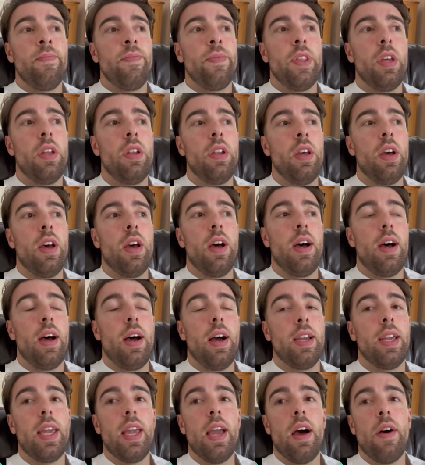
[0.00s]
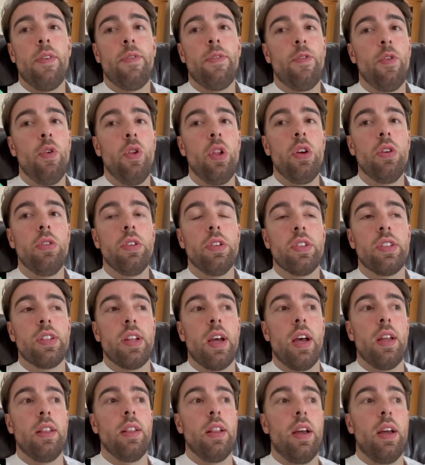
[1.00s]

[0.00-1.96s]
and I I fully understand.